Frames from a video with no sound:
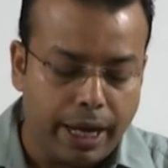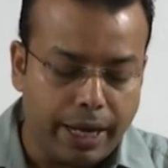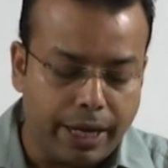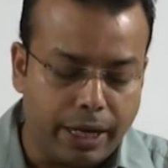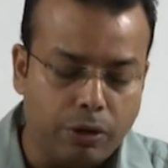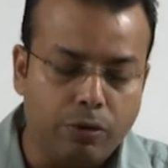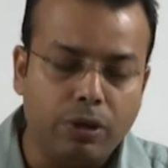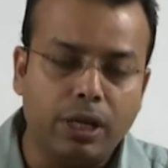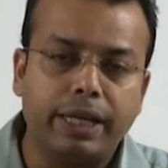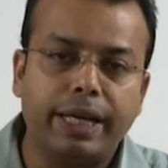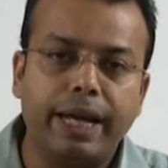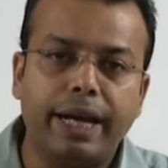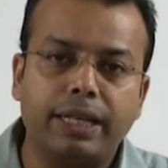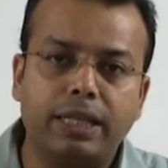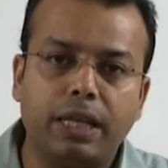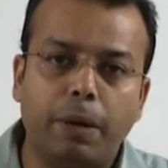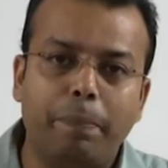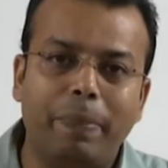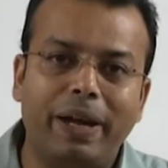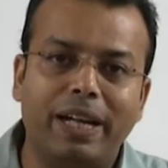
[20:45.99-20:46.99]
you will get
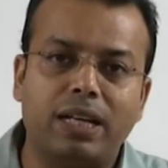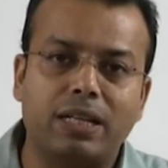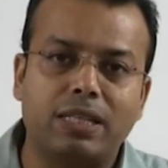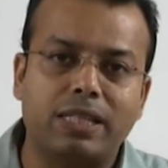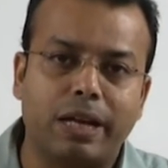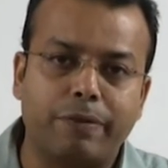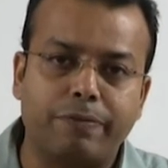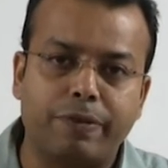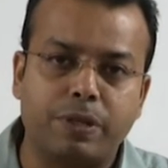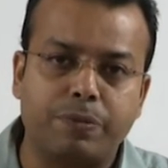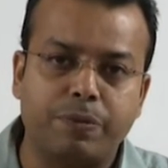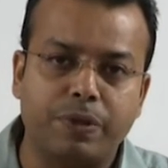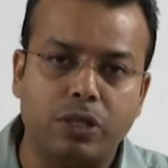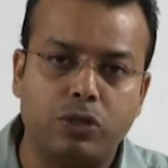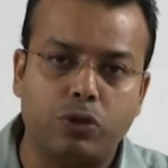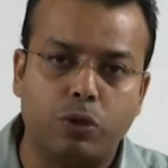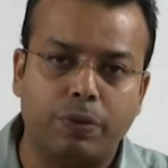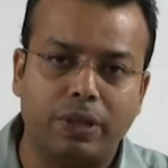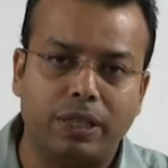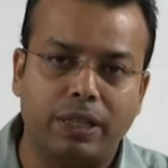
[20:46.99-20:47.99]
the better surface
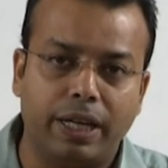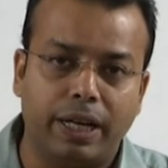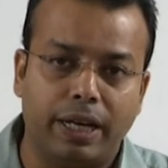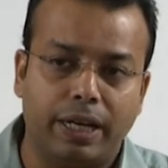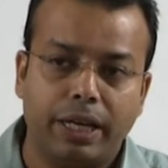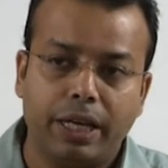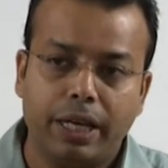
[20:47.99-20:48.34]
finish over there.